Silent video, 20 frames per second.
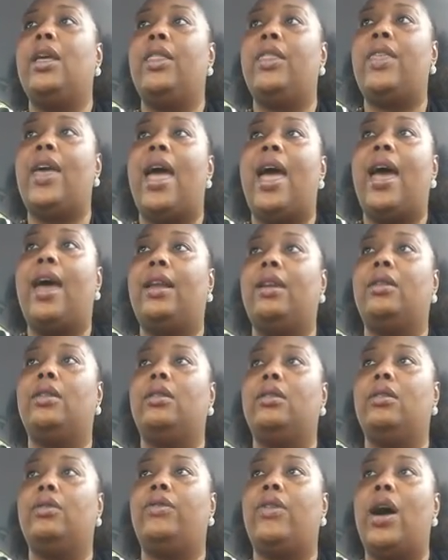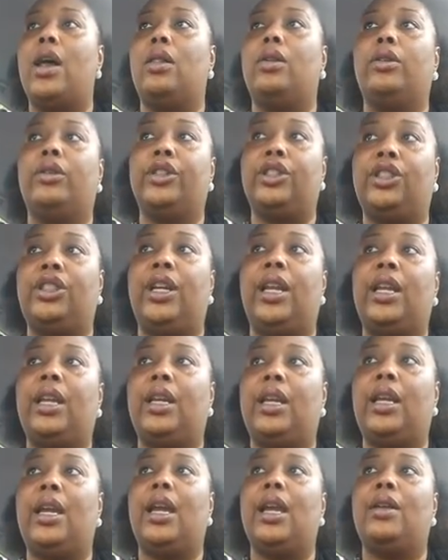that follow
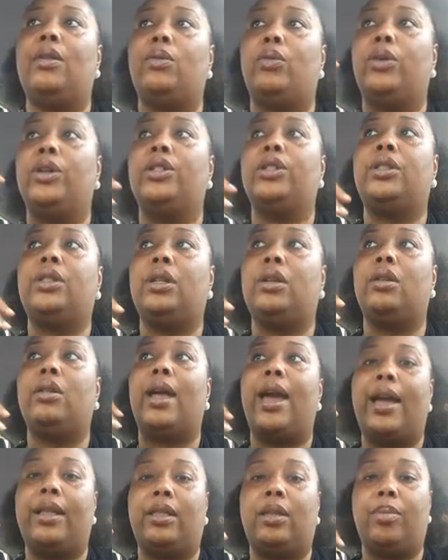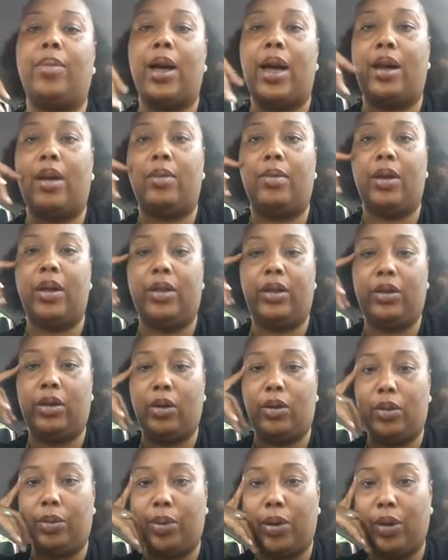Christianity, and we're still at the bottom of the
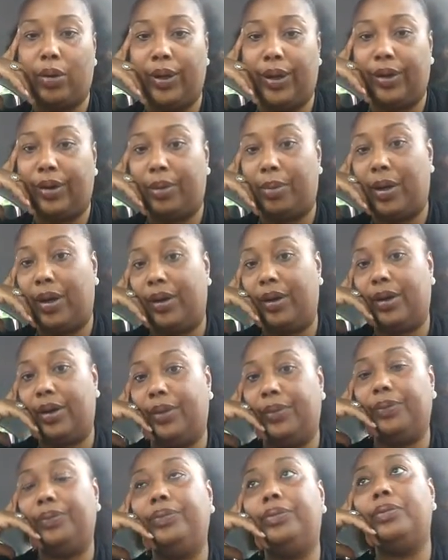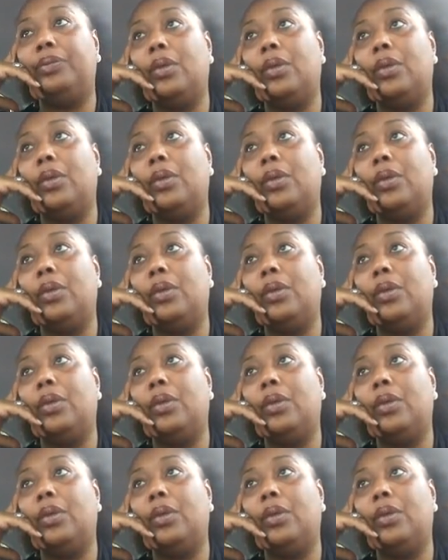totem pole here in America.